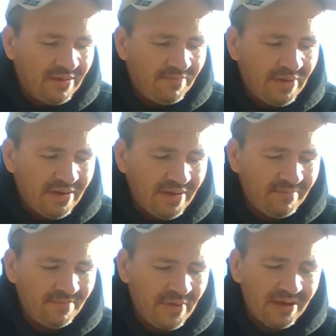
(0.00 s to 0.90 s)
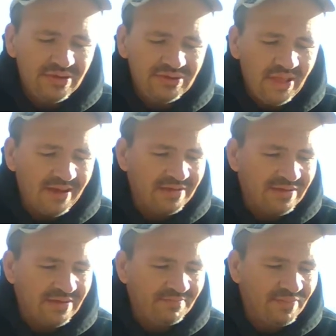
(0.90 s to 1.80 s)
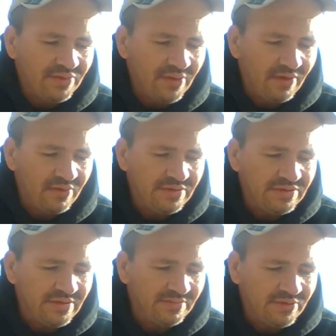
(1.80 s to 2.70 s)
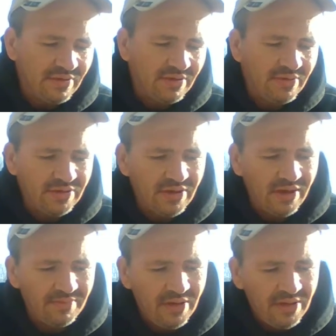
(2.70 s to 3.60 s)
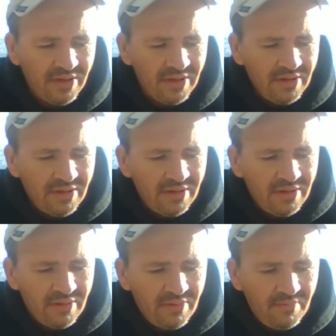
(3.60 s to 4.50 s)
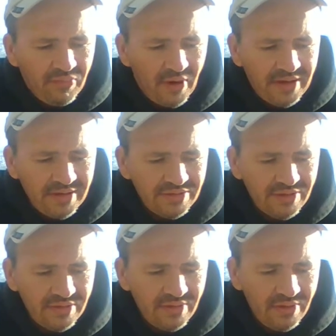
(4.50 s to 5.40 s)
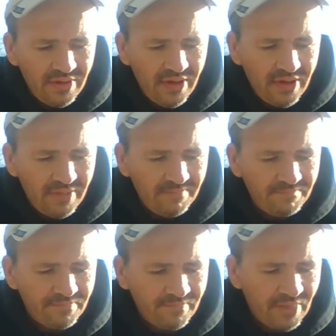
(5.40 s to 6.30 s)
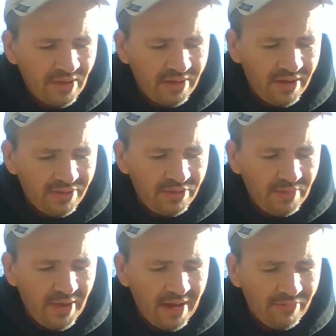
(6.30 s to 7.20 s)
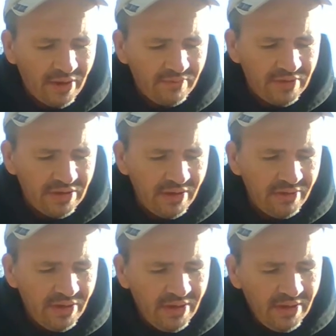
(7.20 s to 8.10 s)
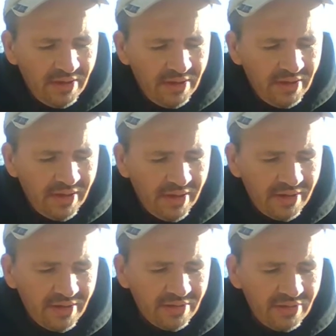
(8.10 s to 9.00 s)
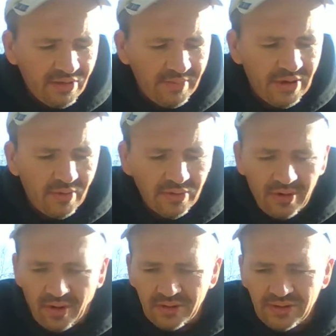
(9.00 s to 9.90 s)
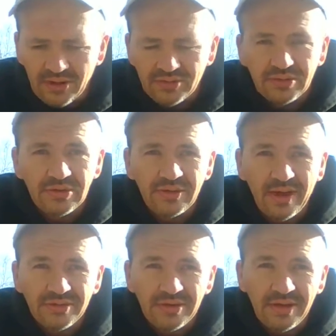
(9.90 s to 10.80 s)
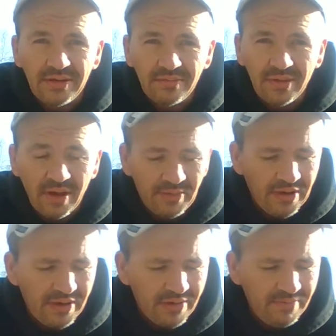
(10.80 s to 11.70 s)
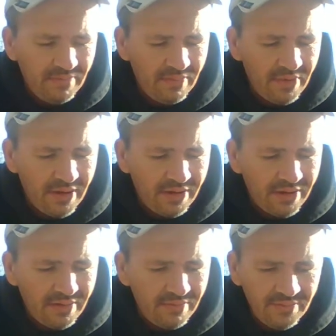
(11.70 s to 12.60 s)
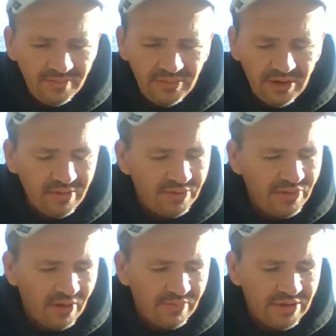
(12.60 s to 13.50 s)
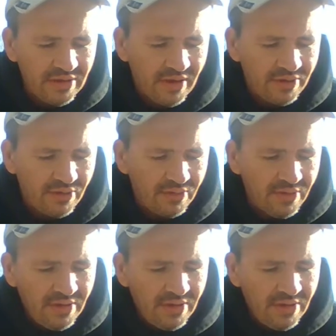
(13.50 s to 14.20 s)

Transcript: But um, I just, like I said, thought it would be something that we could um, break into um, and do a pack break video. And a little bit older cards. Those were two thousand eight Upper Deck. And, um, you know, thought it would be kind of cool.